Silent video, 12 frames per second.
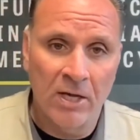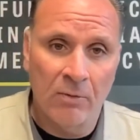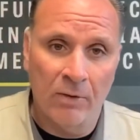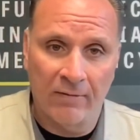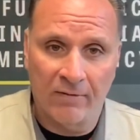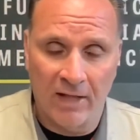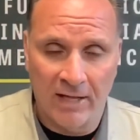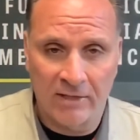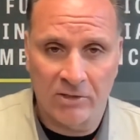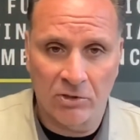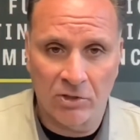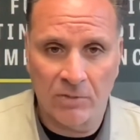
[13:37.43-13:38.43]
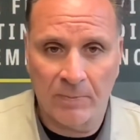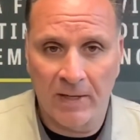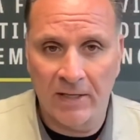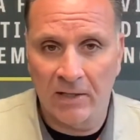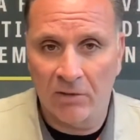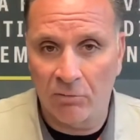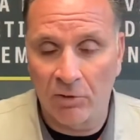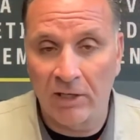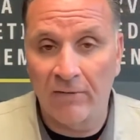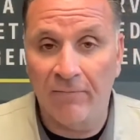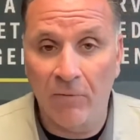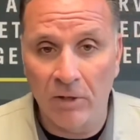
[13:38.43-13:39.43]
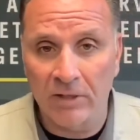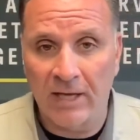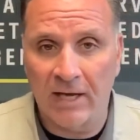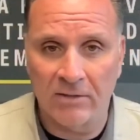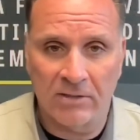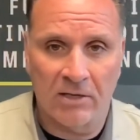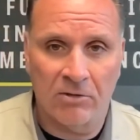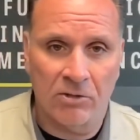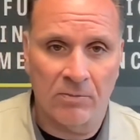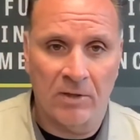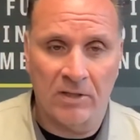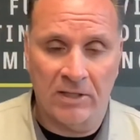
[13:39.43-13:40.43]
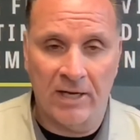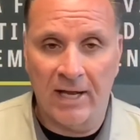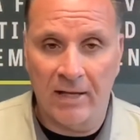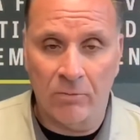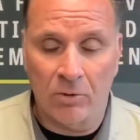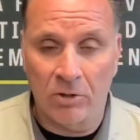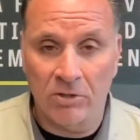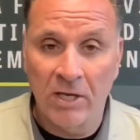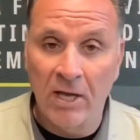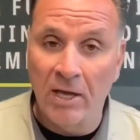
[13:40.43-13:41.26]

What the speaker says: We have clients that are spending $3,000 to $4,000 a month in AdWords.